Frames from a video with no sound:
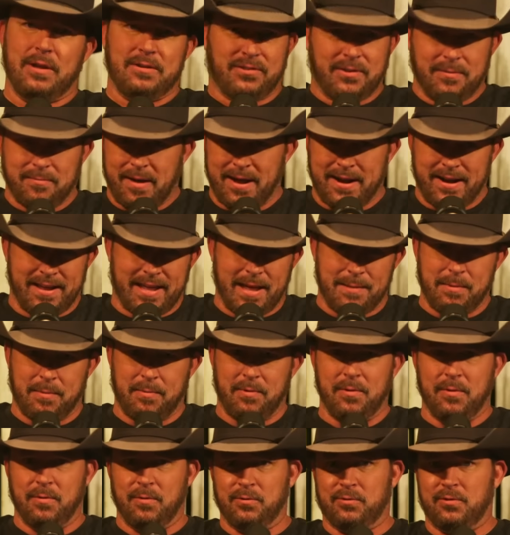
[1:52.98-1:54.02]
somebody came up
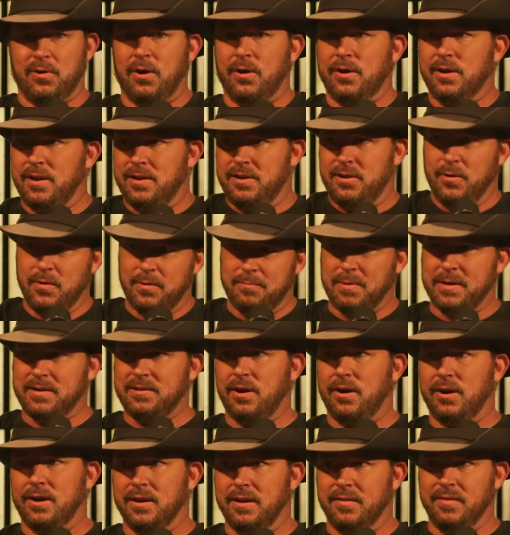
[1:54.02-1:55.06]
to me and was talking, and you had been
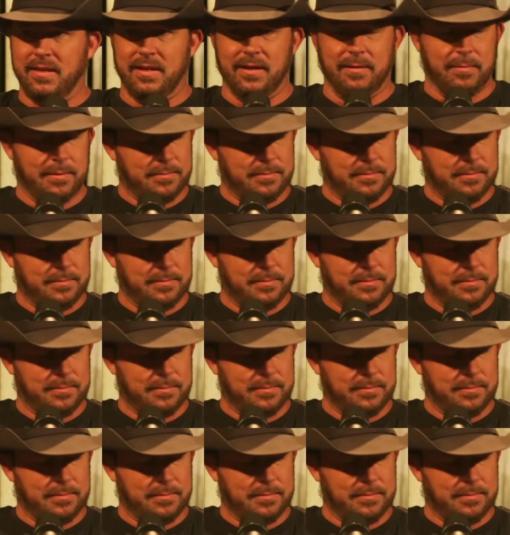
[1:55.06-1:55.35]
talking to them.